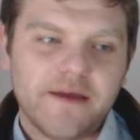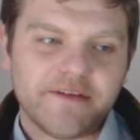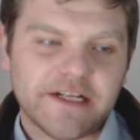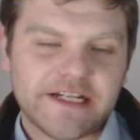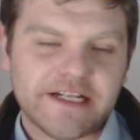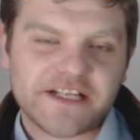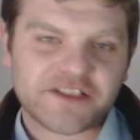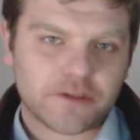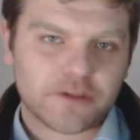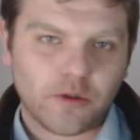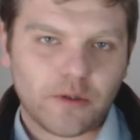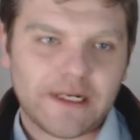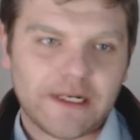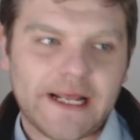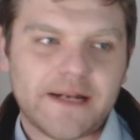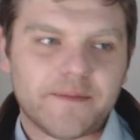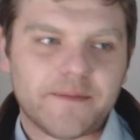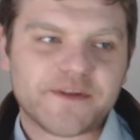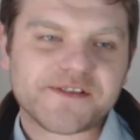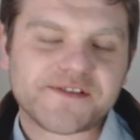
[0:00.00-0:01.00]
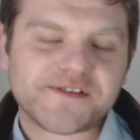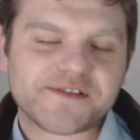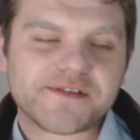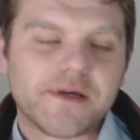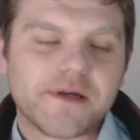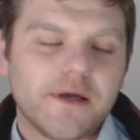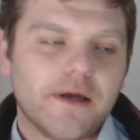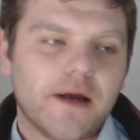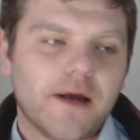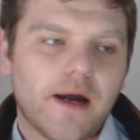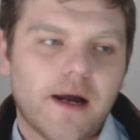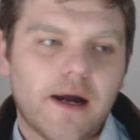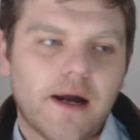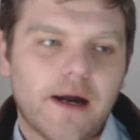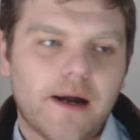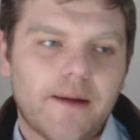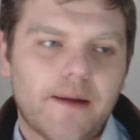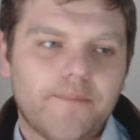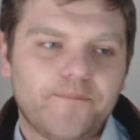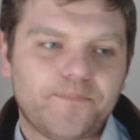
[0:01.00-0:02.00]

out the disloyal elements.